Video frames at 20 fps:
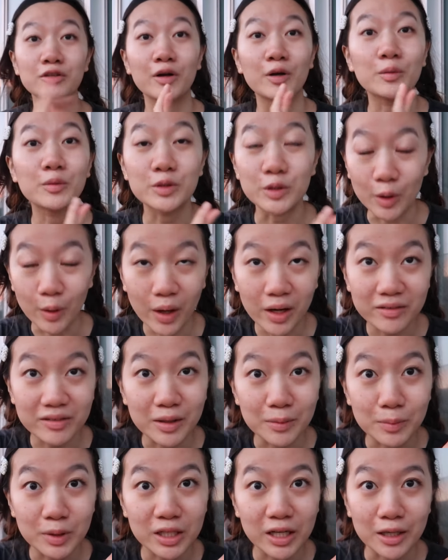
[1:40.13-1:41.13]
of all, we don't have
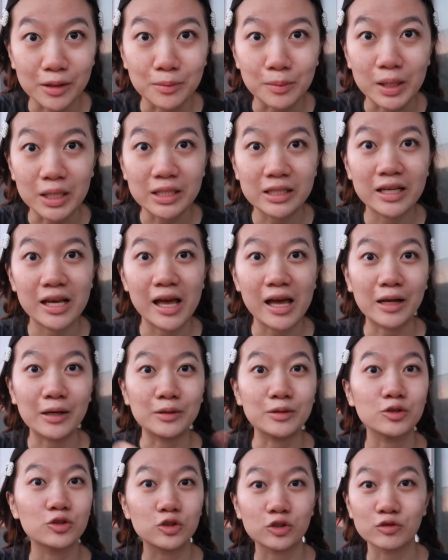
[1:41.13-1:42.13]
that kind of money,
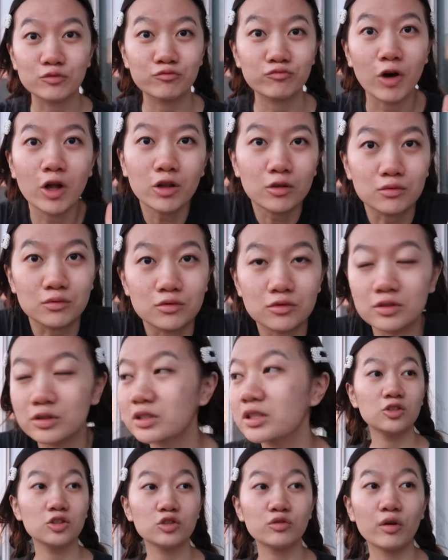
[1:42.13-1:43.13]
and just follow
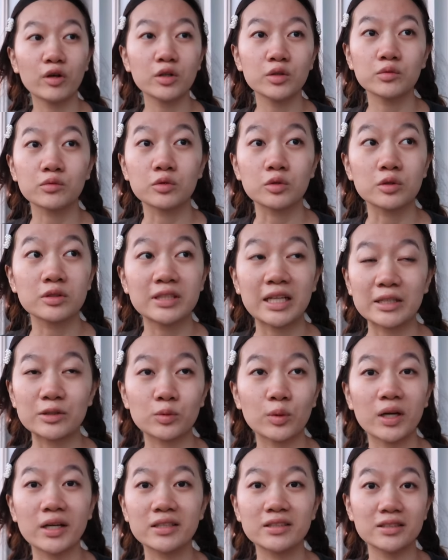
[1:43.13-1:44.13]
the rules. That's
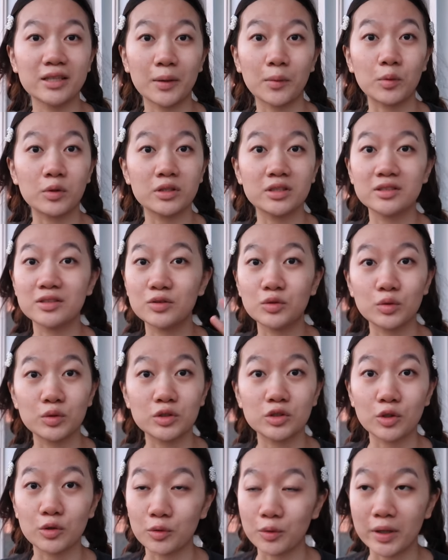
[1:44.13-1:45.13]
why Taiwan is doing
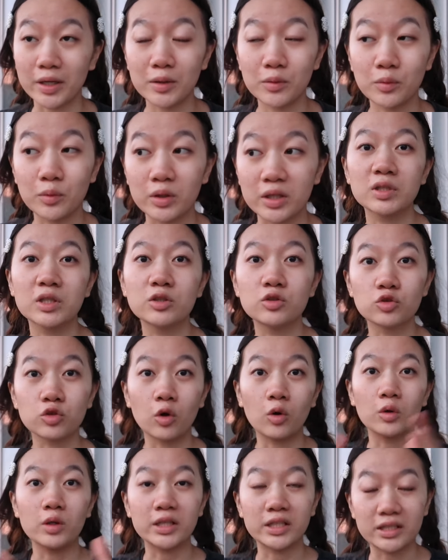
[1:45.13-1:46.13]
so great with
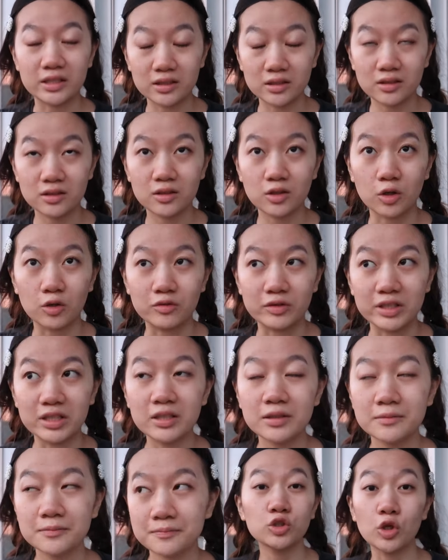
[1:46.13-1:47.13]
controlling COVID,
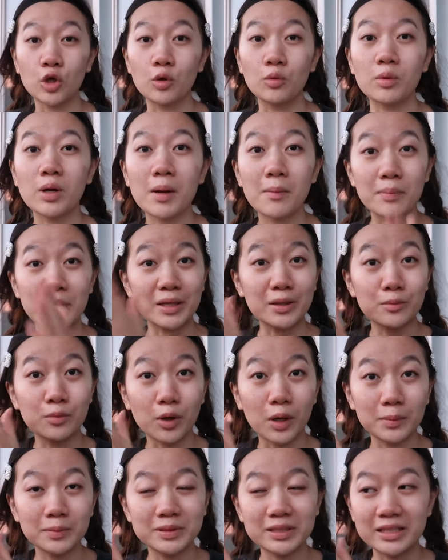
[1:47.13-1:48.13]
so big
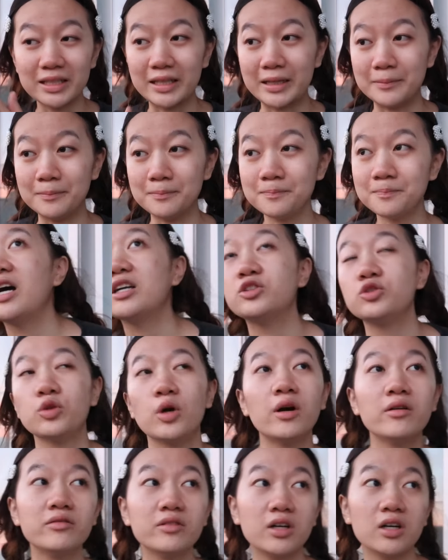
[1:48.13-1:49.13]
props to them. I do
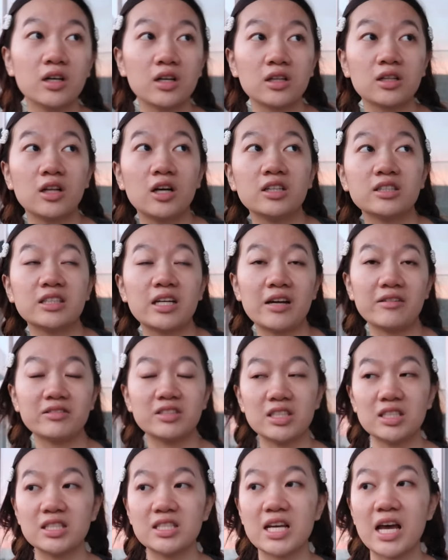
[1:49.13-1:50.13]
have a class I have
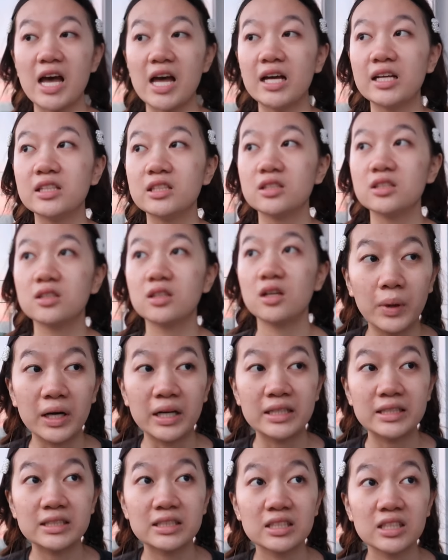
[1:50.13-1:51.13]
to attend,
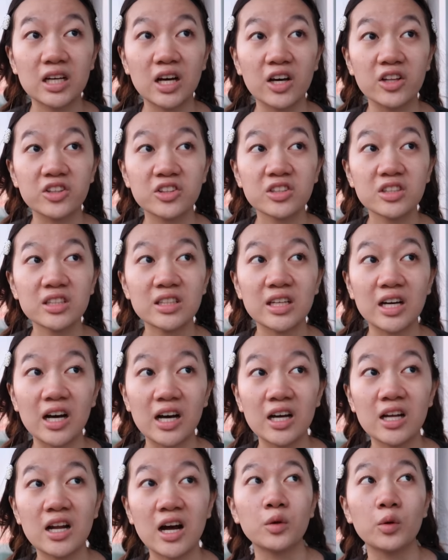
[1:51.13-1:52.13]
but other than
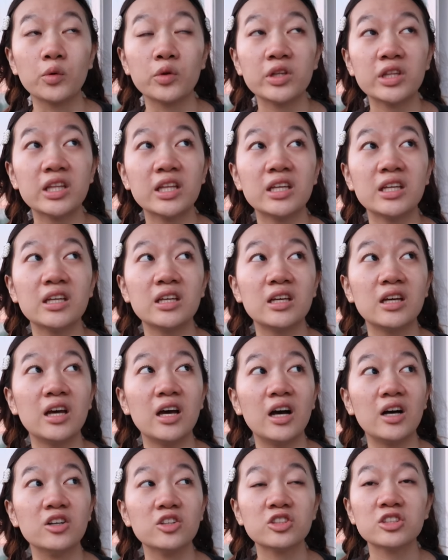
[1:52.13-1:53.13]
that, the only thing
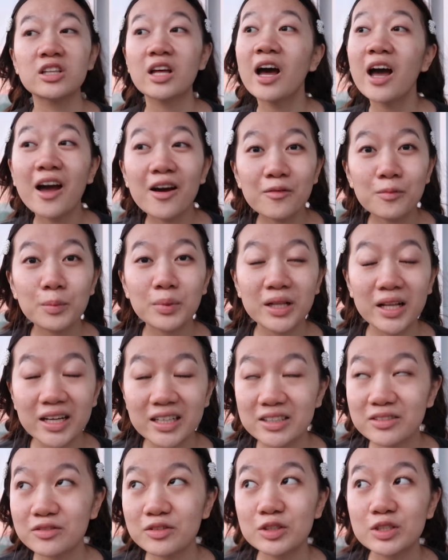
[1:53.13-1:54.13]
else I have
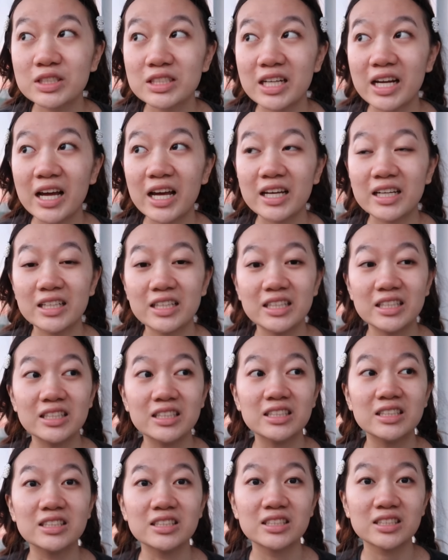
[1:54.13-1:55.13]
planned for today
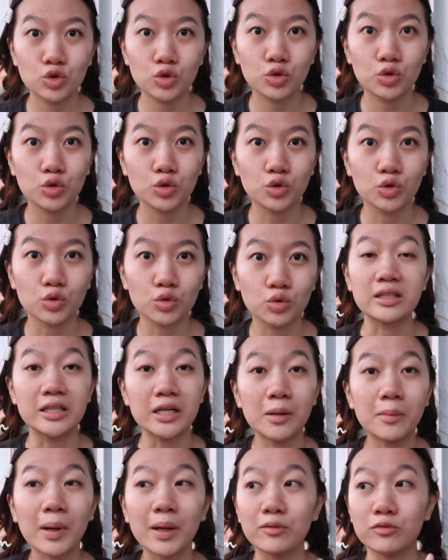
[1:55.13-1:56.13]
is to clean
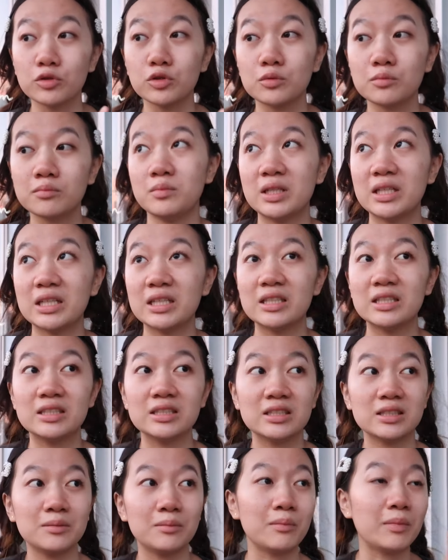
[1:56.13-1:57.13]
up my room because
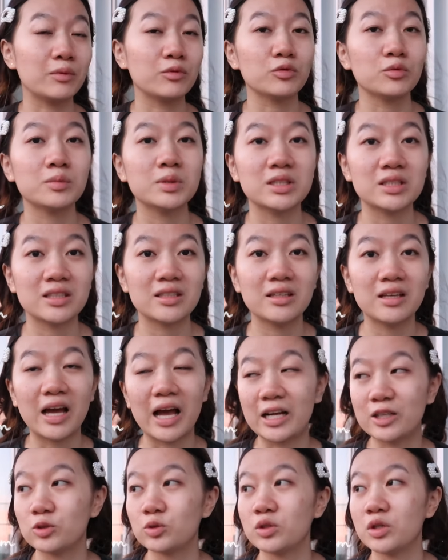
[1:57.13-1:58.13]
my room is
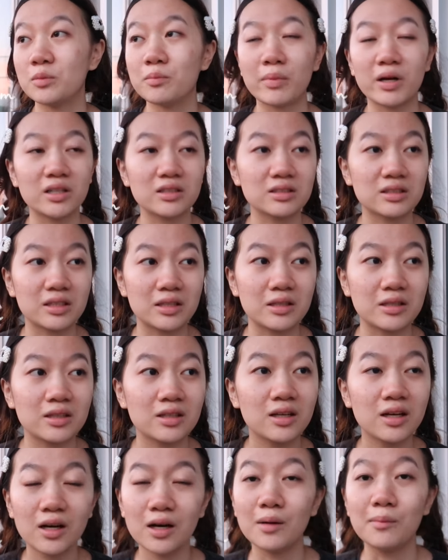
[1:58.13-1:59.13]
actually embarrassing
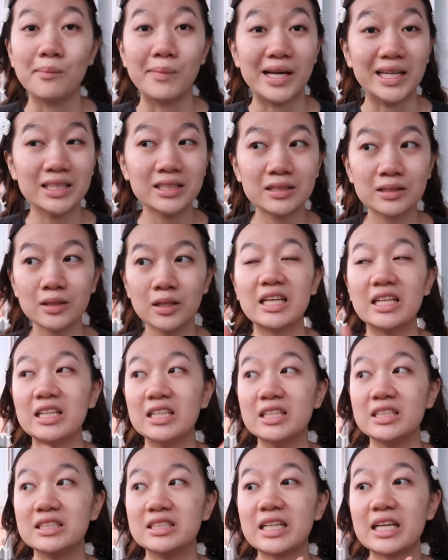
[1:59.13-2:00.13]
a mess.
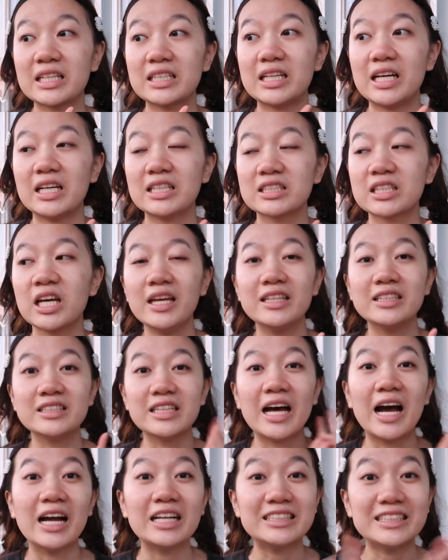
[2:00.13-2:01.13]
And the second task is
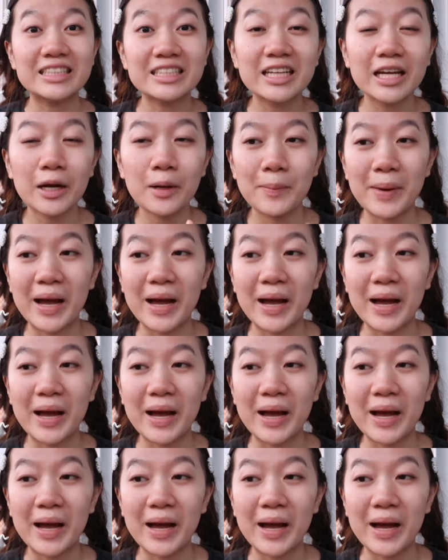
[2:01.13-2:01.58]
that I did get a